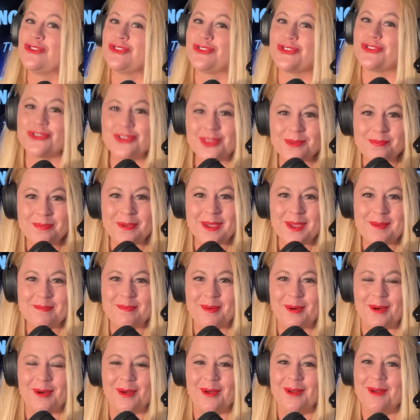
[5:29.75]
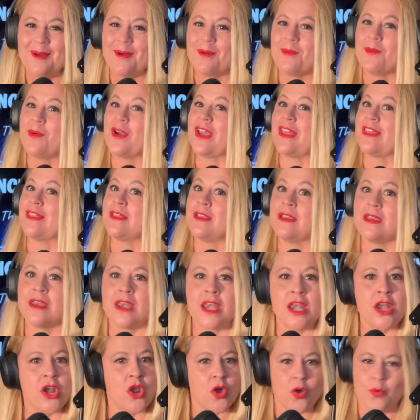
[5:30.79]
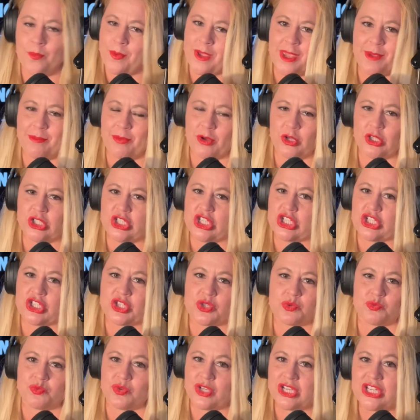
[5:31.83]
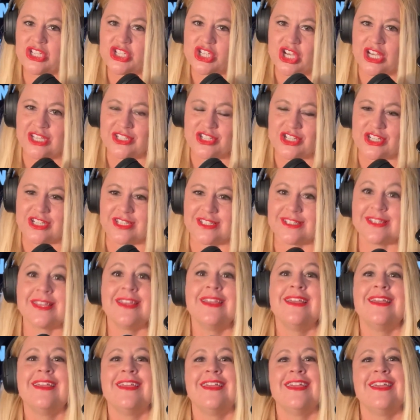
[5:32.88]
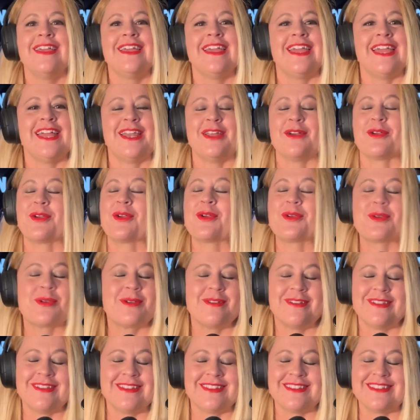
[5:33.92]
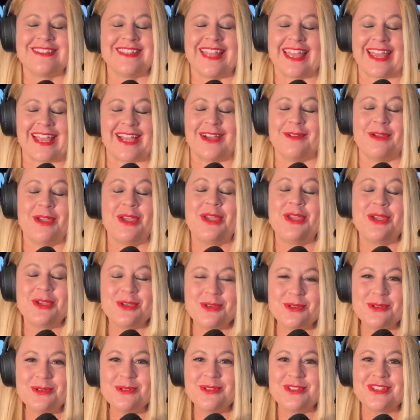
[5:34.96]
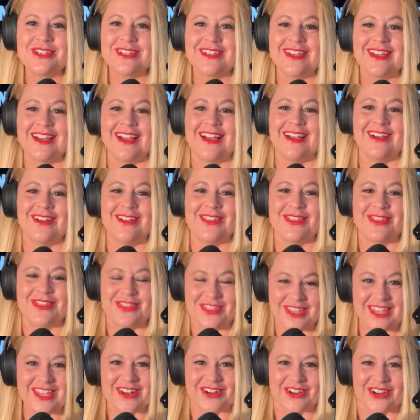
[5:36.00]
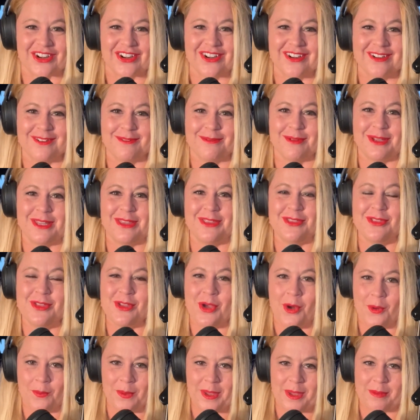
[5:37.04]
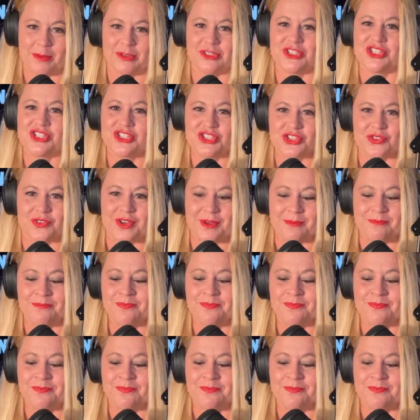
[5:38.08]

to the people with no people, just 3 judges in a huge theater with no people, just 3.